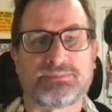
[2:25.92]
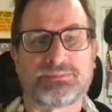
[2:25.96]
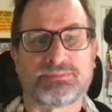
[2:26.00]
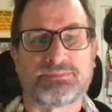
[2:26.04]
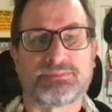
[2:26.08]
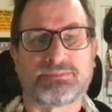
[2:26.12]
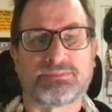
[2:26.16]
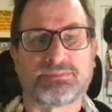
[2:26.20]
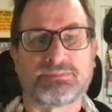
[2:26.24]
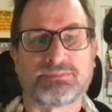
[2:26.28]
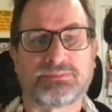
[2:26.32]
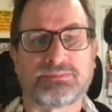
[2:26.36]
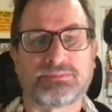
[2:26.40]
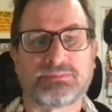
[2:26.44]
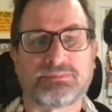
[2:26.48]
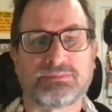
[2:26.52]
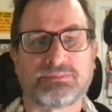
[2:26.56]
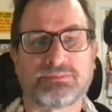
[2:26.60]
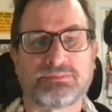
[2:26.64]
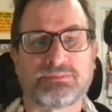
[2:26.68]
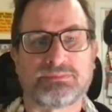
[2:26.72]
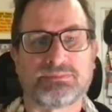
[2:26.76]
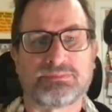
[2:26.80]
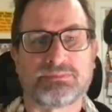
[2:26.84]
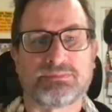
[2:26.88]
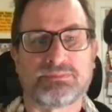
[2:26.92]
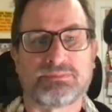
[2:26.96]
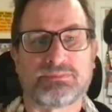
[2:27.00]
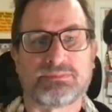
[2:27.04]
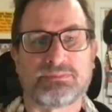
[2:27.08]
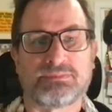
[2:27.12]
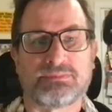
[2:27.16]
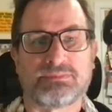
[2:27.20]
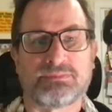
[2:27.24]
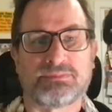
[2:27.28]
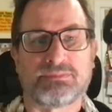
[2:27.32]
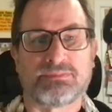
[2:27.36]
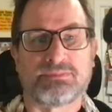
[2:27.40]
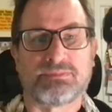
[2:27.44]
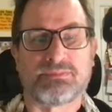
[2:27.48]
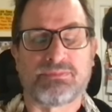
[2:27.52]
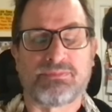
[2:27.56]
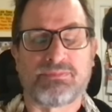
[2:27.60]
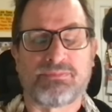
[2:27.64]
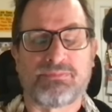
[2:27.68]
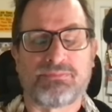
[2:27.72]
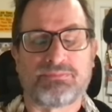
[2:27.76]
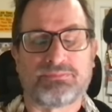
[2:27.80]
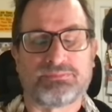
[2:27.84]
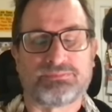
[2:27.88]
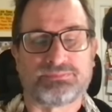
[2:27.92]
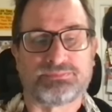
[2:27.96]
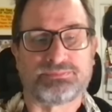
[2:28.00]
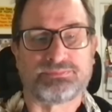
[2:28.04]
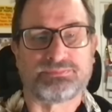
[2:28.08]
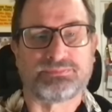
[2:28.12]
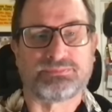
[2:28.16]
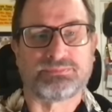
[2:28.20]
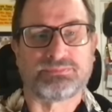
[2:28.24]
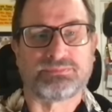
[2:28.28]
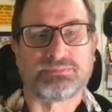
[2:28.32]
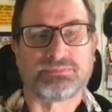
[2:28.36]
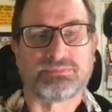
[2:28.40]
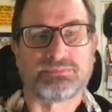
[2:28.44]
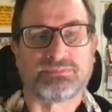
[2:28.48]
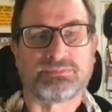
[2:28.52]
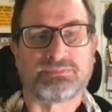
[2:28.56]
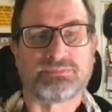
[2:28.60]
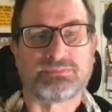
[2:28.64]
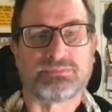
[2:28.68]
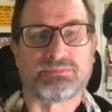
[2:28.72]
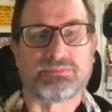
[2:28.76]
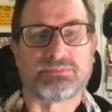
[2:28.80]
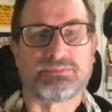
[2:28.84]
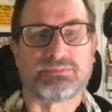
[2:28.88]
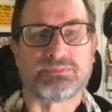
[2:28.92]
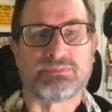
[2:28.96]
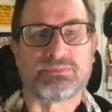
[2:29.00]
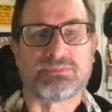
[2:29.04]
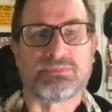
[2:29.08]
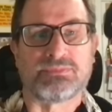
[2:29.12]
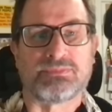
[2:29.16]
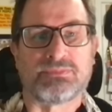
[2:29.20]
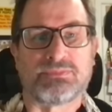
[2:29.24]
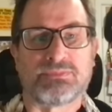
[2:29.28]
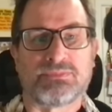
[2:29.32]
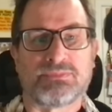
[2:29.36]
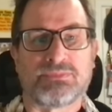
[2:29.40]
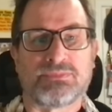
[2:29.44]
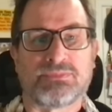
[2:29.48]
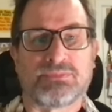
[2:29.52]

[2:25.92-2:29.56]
No words are spoken by the person on screen.